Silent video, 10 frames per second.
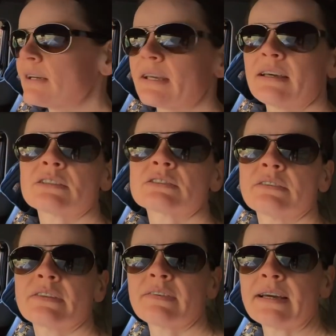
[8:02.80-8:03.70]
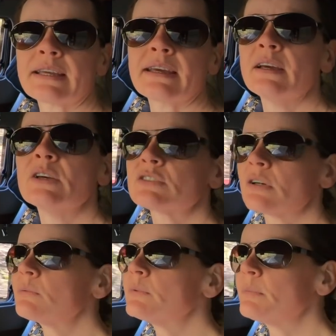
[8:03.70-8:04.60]
that kind of yeah. stuff, the fire gear.
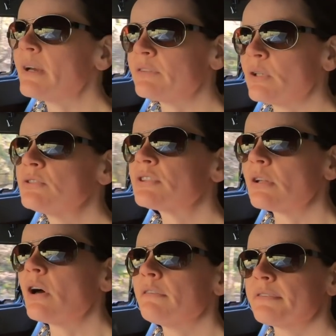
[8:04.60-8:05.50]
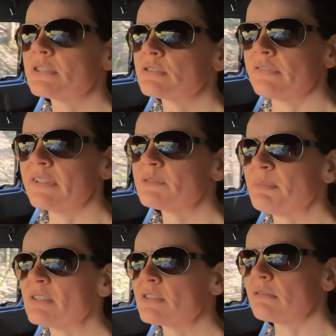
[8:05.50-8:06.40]
So we, we, have used a lot of the stuff, and it's
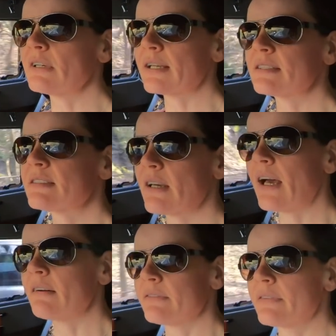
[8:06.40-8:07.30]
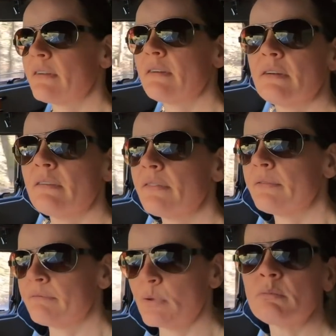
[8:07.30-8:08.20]
been so nice to have
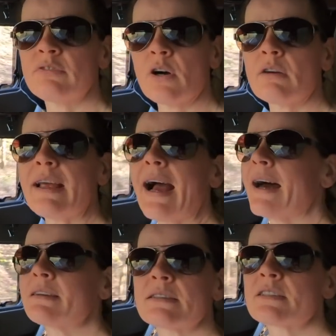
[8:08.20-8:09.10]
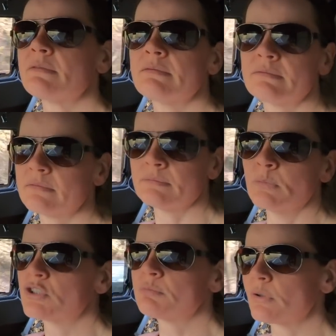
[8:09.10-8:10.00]
room for it and
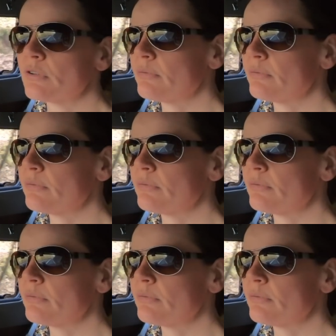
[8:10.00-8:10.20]
much more